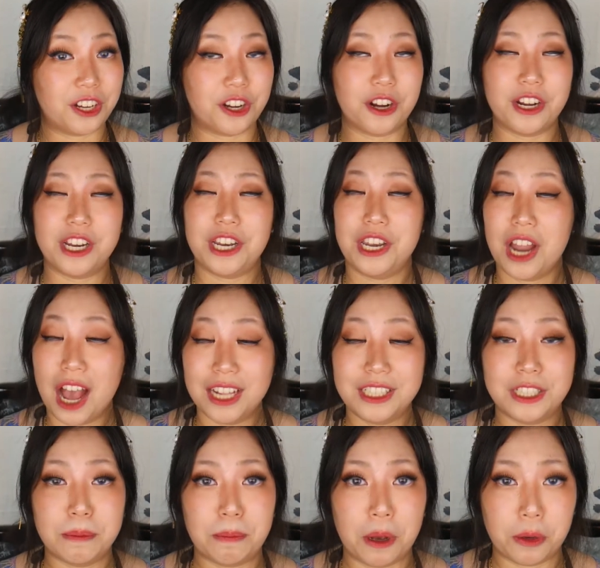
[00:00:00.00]
You're not
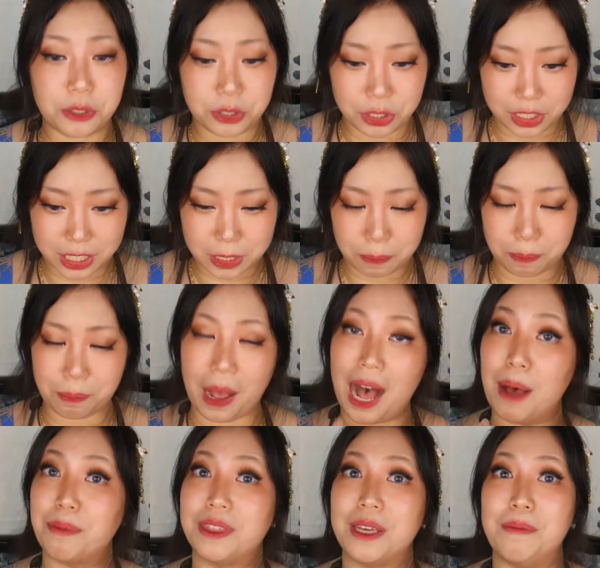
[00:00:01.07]
supposed to just
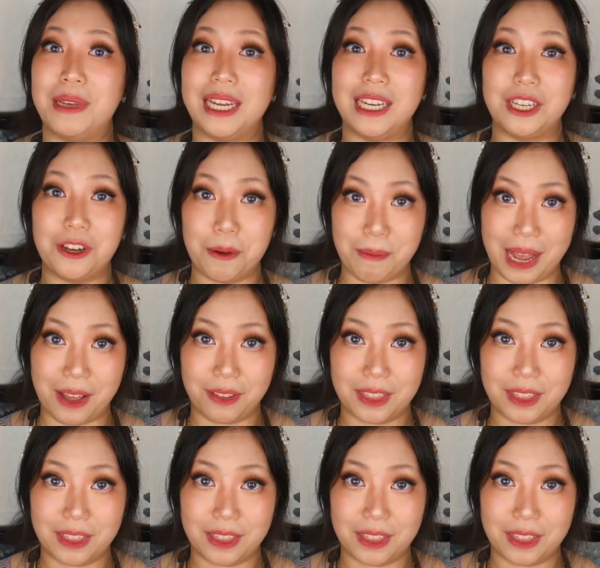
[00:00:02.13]
pop them in your mouth.